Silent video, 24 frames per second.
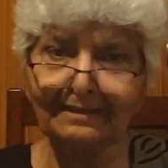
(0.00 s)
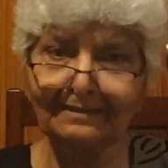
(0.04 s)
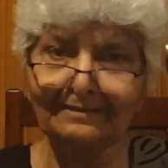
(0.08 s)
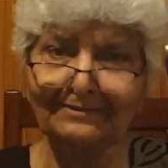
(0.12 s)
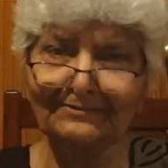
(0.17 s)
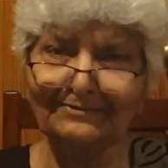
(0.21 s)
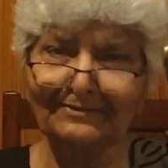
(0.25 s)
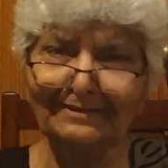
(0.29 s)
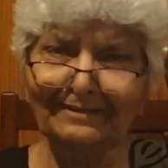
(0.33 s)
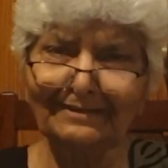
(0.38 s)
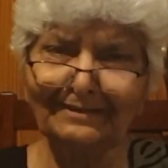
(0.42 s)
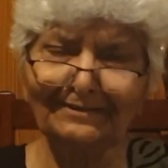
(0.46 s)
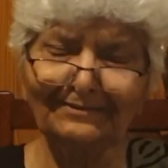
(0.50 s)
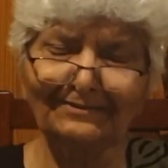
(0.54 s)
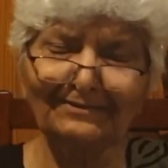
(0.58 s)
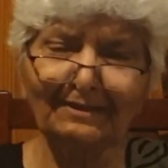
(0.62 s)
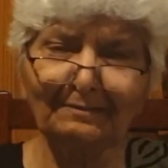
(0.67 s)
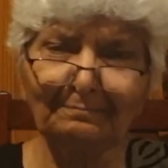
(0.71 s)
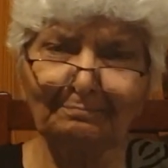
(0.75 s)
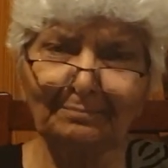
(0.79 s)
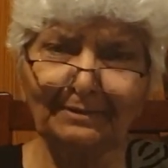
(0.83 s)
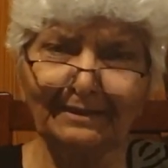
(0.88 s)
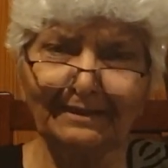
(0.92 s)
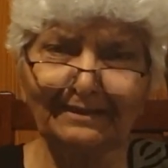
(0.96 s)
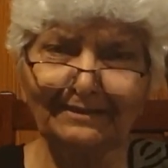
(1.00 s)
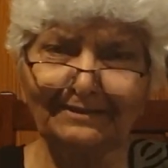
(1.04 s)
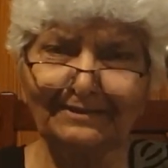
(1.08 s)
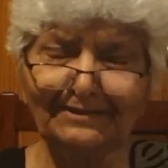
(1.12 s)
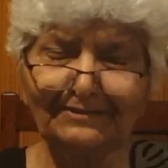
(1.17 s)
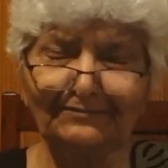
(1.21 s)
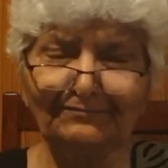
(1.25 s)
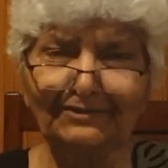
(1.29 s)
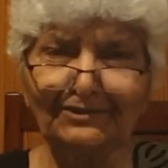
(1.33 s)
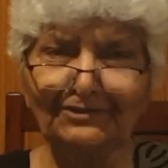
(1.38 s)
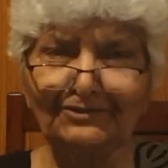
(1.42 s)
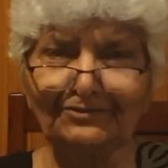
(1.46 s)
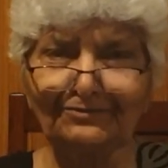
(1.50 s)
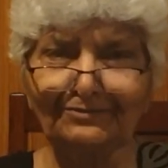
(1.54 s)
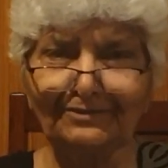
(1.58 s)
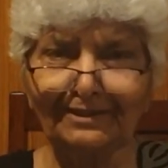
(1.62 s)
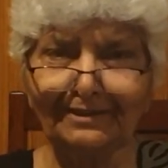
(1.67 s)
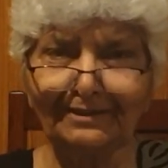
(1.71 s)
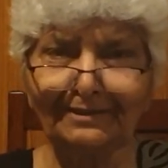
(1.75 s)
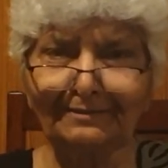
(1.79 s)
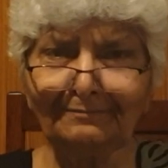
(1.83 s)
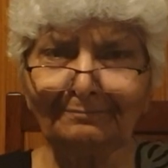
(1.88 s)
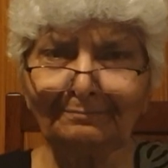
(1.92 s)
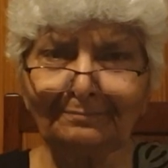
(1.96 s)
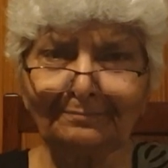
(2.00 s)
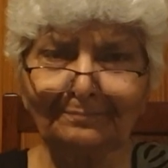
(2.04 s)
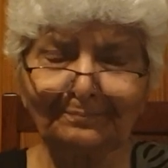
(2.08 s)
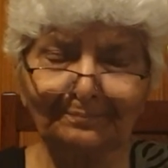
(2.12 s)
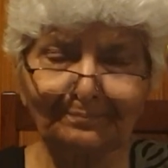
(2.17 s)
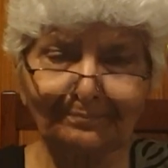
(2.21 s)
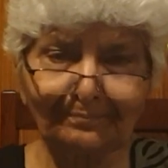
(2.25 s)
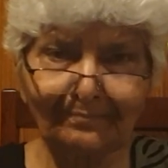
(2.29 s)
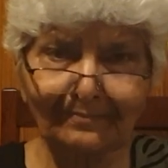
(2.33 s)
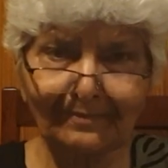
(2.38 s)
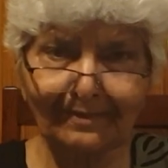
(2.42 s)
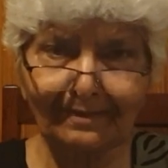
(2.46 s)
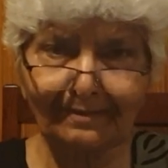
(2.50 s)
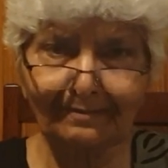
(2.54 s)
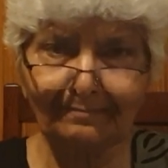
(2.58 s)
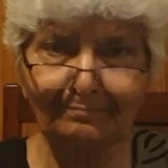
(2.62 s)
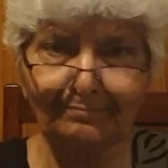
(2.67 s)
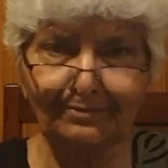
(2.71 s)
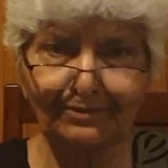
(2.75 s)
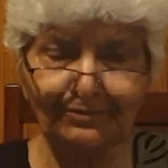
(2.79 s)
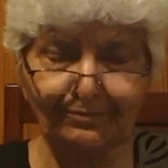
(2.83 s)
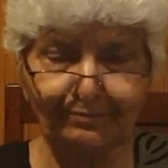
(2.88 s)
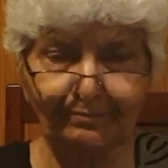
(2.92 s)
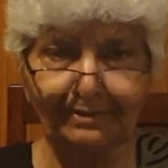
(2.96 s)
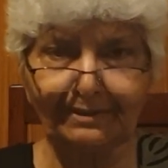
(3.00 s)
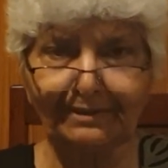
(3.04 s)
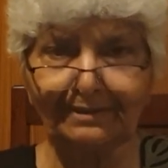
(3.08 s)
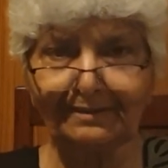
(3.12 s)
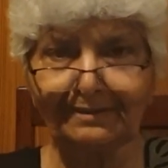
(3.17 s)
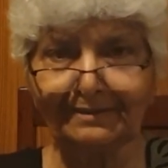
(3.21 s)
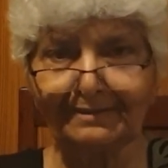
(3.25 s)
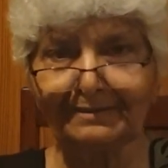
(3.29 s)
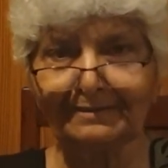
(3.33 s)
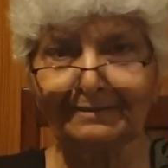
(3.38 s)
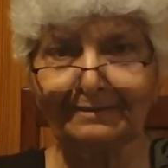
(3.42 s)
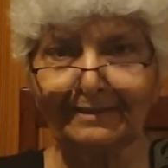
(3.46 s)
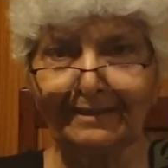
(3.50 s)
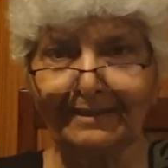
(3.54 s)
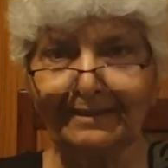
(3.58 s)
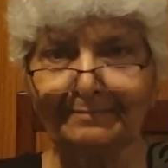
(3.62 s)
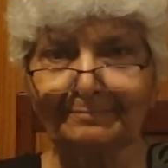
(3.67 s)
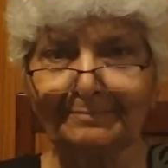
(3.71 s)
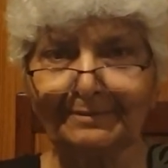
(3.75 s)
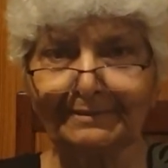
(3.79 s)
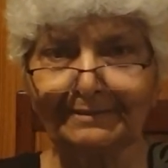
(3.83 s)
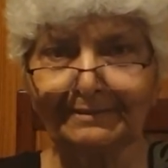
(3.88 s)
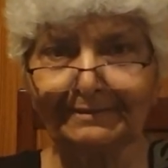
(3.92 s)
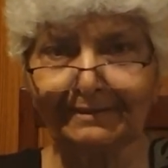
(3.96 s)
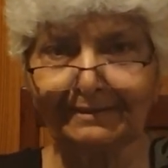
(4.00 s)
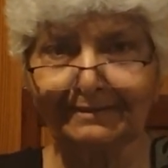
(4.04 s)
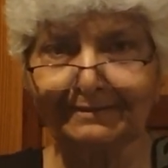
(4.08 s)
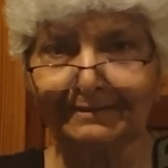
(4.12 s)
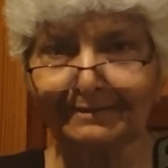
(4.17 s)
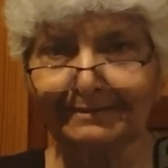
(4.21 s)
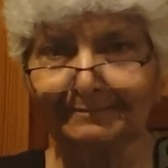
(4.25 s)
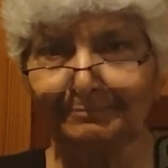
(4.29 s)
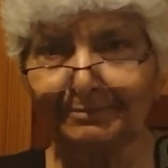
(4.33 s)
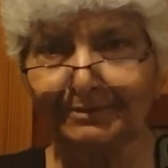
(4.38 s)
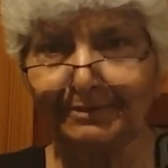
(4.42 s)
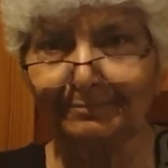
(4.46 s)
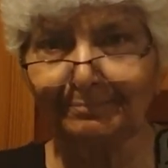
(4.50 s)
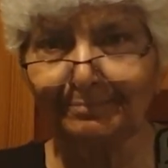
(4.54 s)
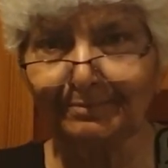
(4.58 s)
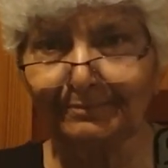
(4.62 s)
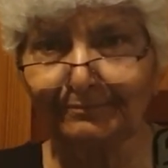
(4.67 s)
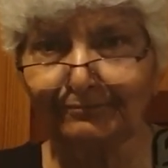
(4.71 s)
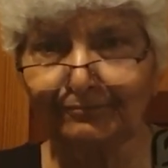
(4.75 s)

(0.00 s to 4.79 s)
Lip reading: isn't this complaint even today between the labor and the people